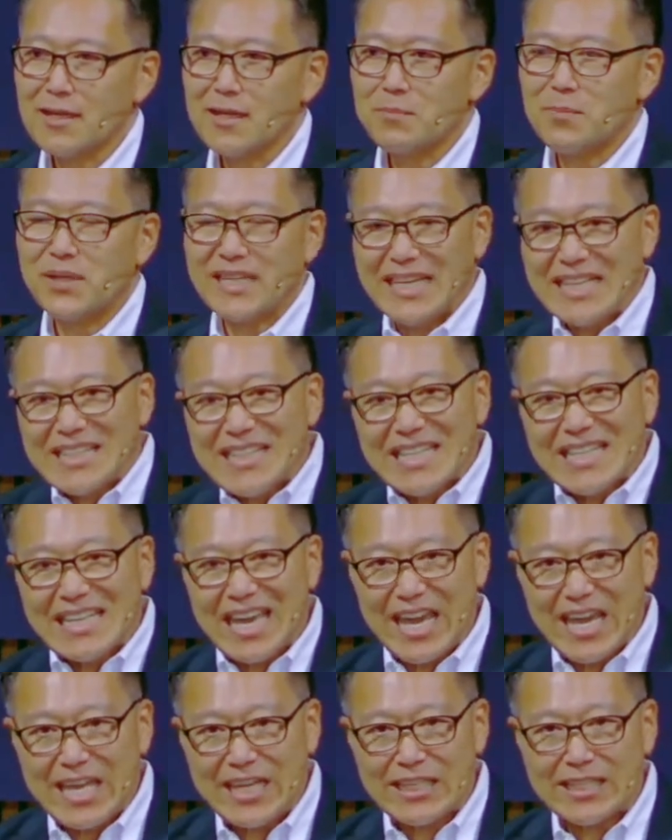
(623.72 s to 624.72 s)
but in the
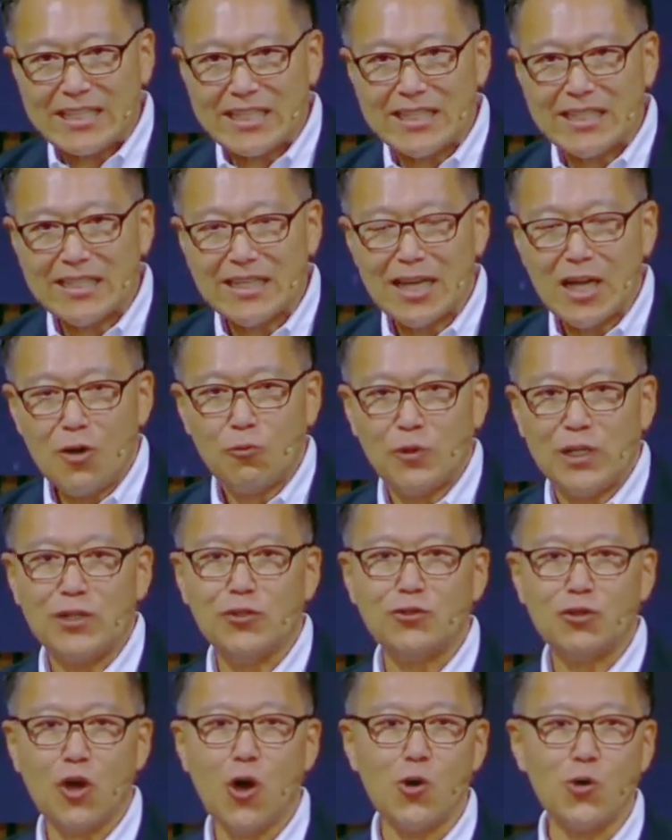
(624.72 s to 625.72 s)
end, we
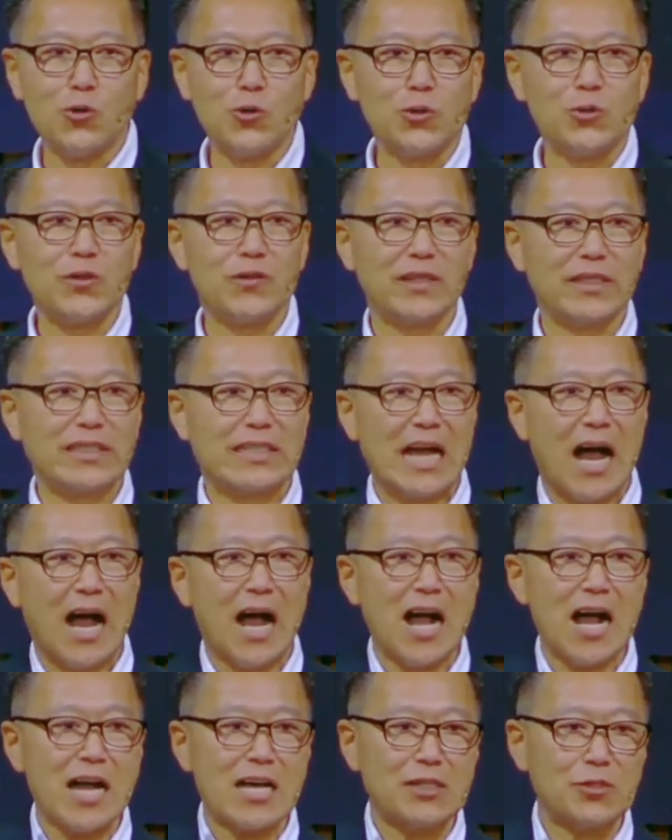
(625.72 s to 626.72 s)
know that
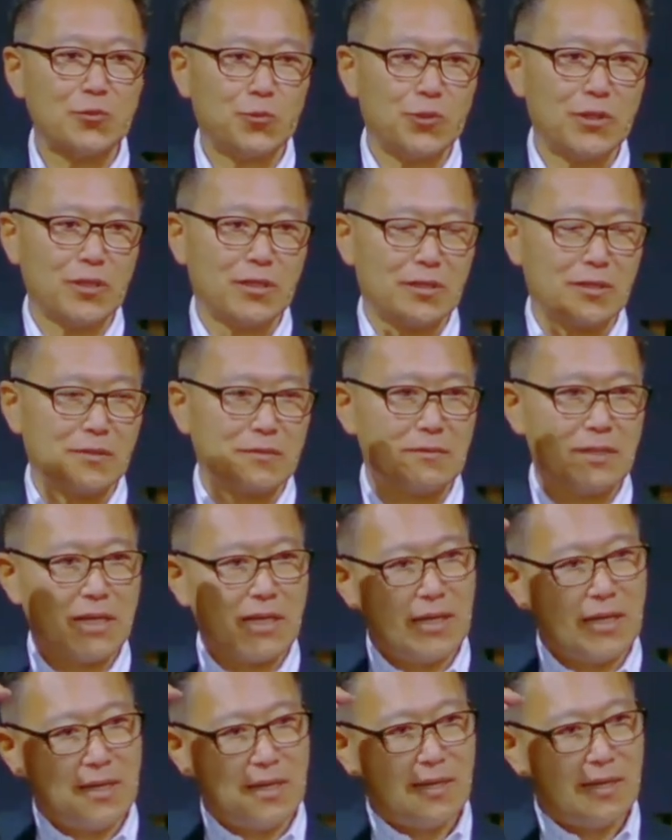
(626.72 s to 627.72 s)
God will
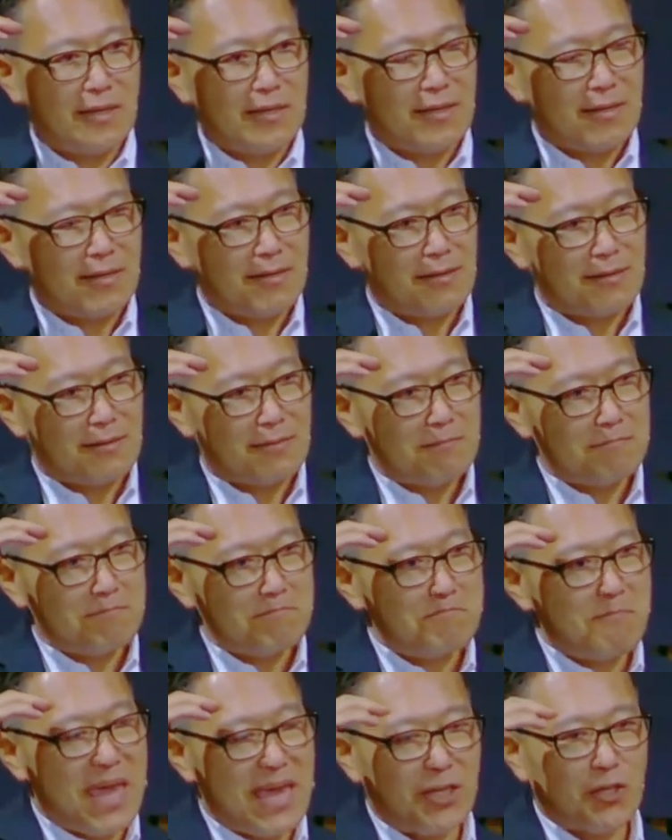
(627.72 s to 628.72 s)

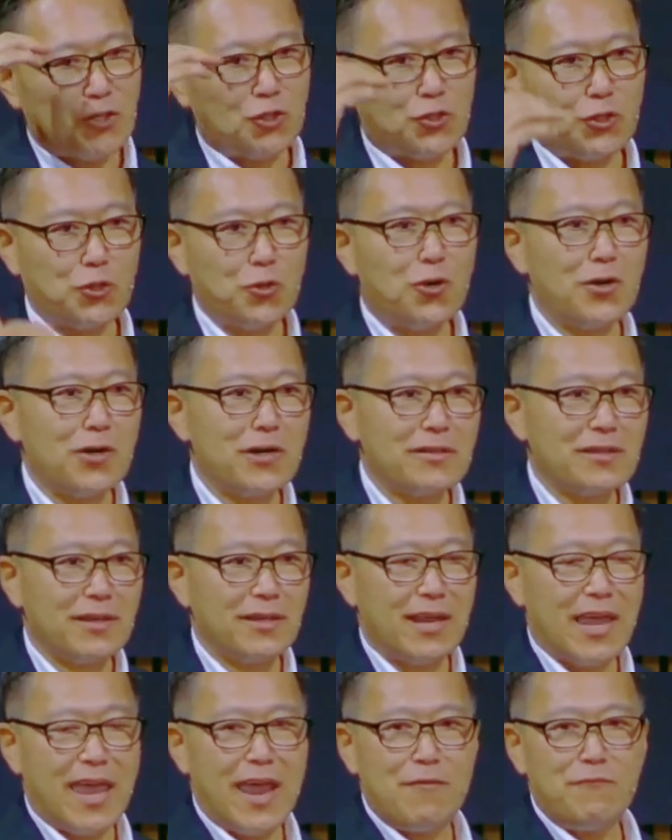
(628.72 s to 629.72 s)
make sure that
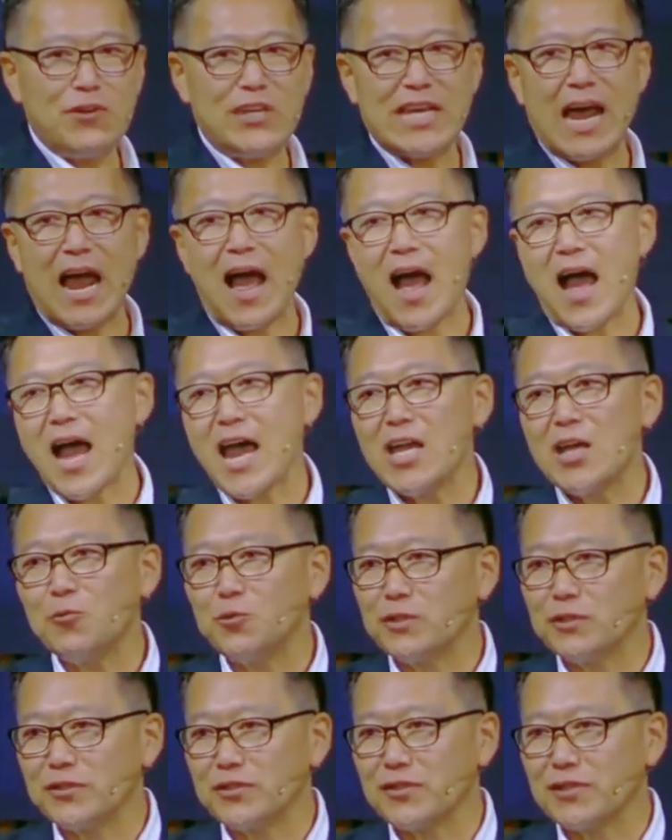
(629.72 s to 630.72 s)
every eye
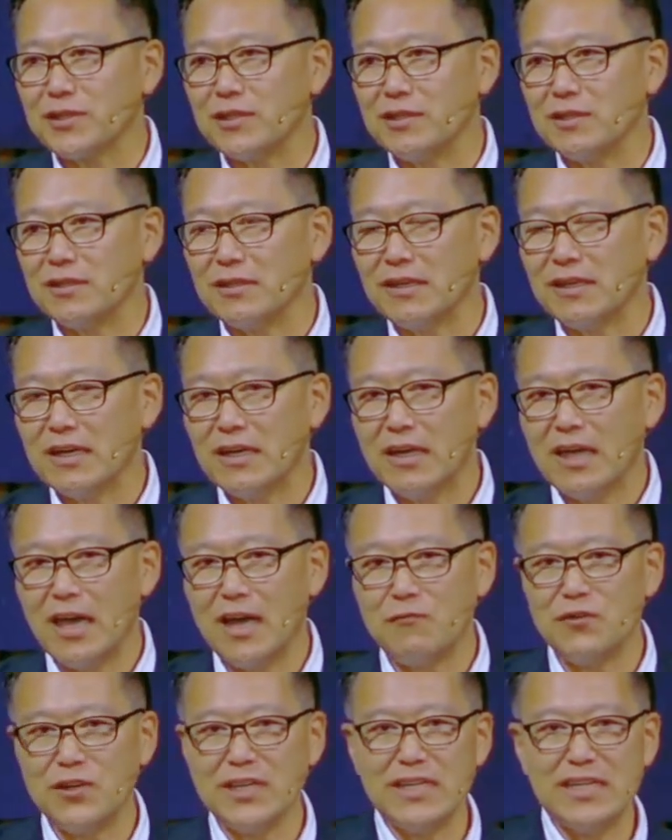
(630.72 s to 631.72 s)
will see,
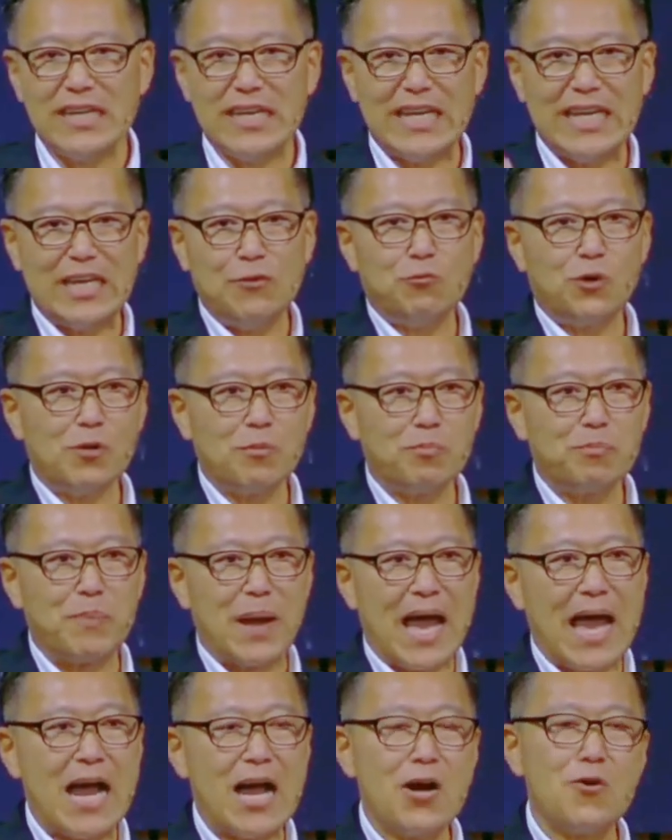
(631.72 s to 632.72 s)
every knee will
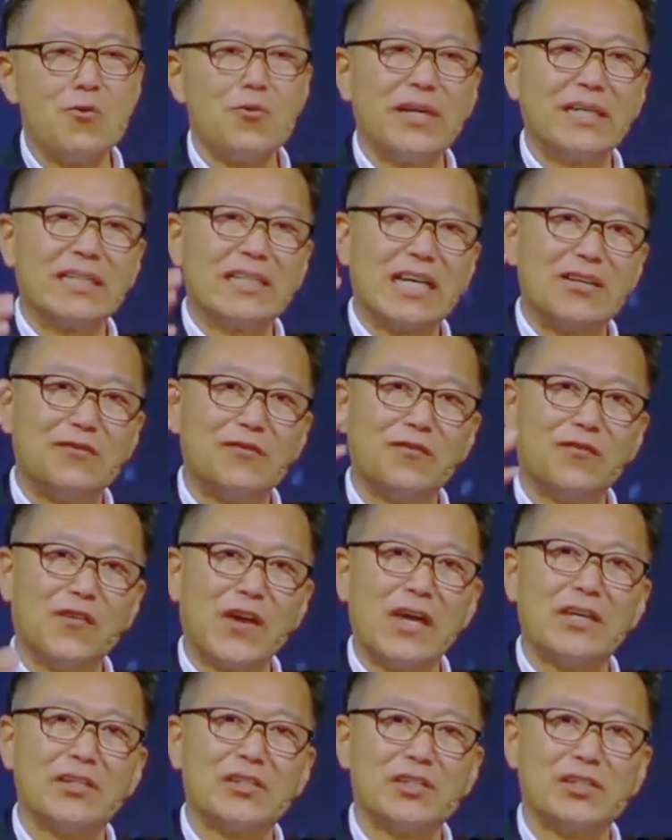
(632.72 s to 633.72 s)
bow and
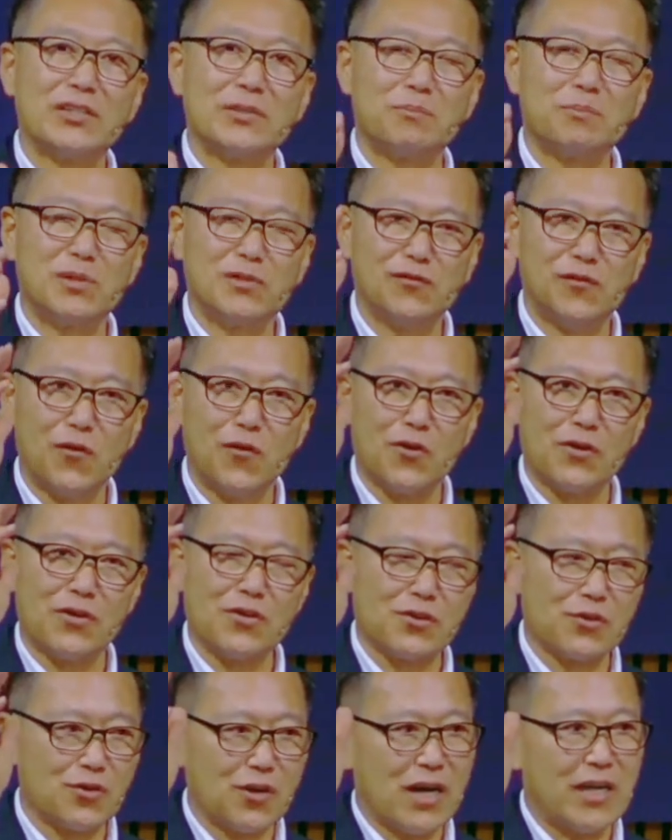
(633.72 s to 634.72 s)
confess before
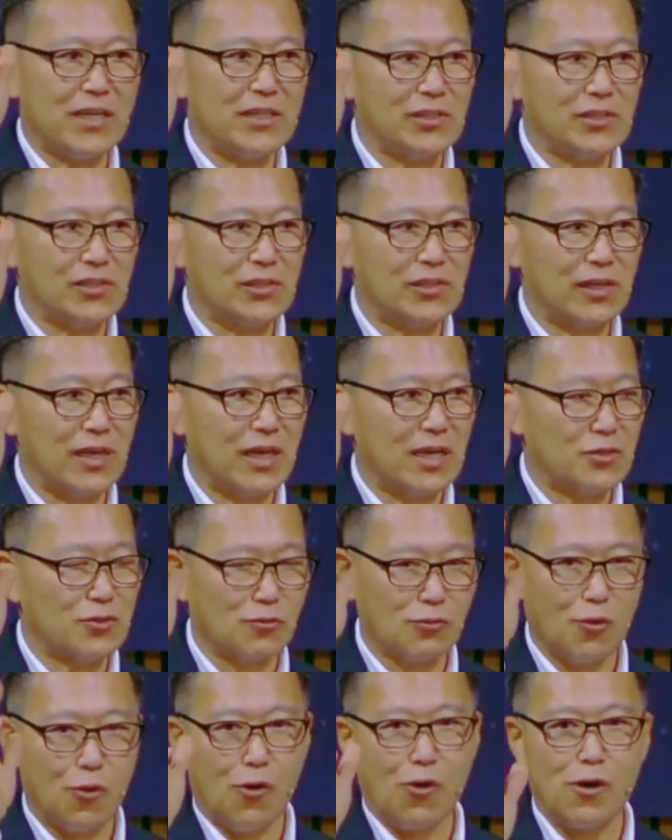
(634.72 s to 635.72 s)
Christ as
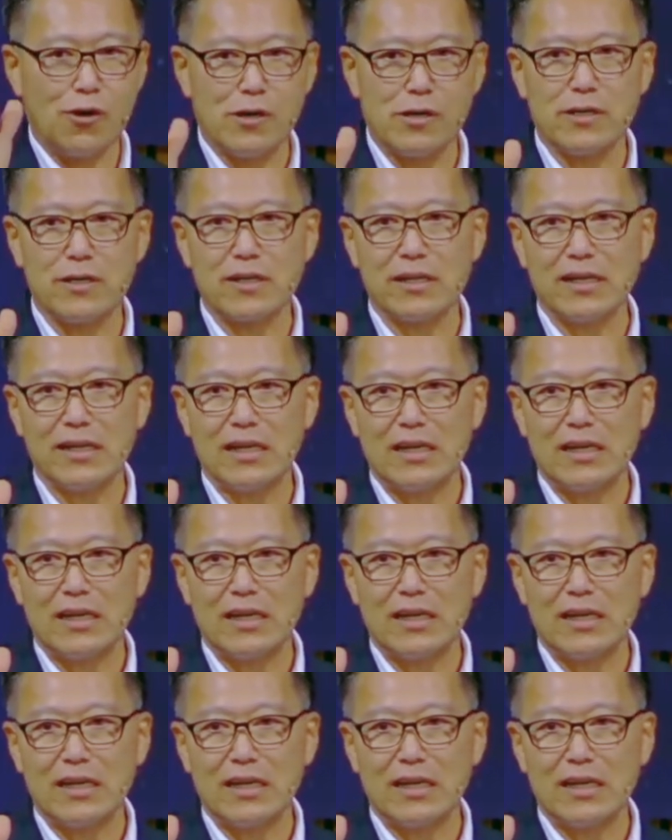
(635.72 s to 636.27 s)
Lord,